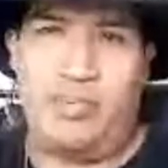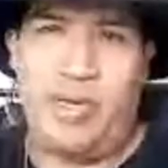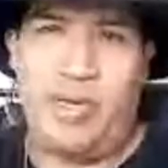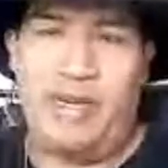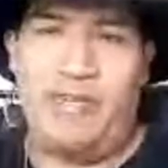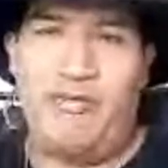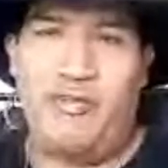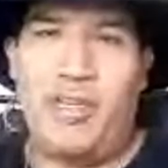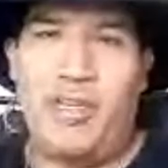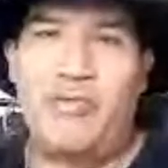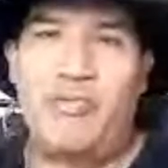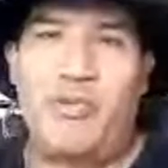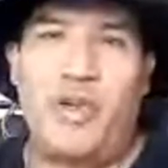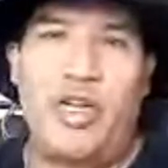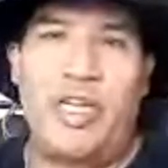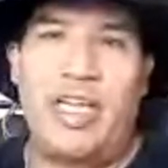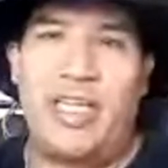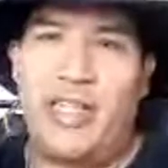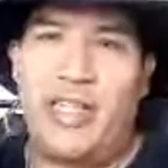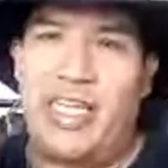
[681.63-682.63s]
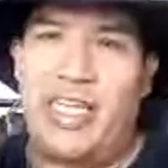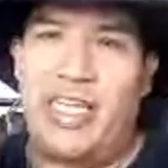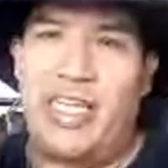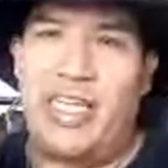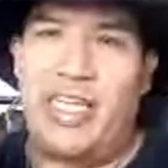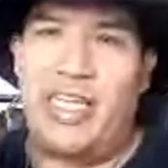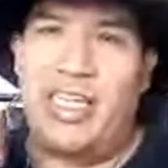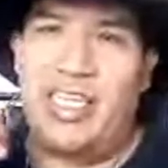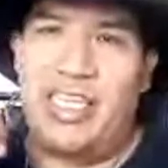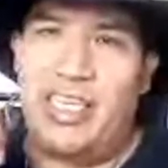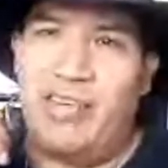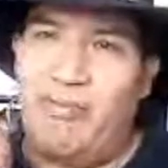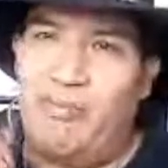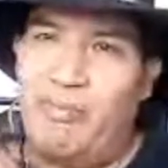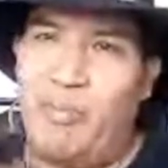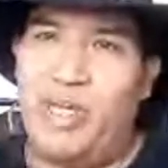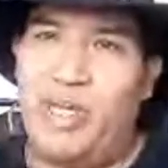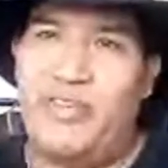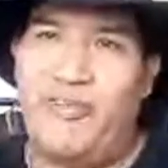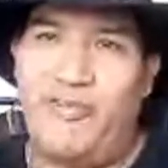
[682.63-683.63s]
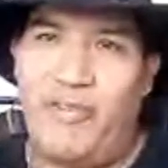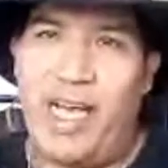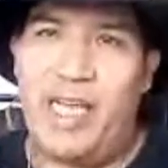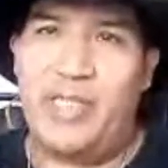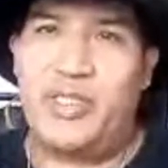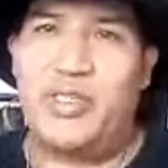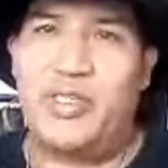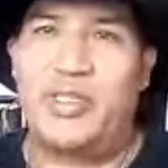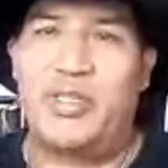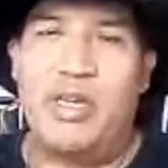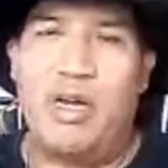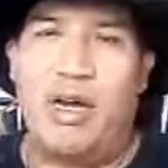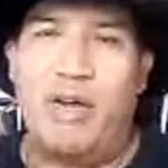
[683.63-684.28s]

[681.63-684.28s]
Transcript: them to run and they can get much faster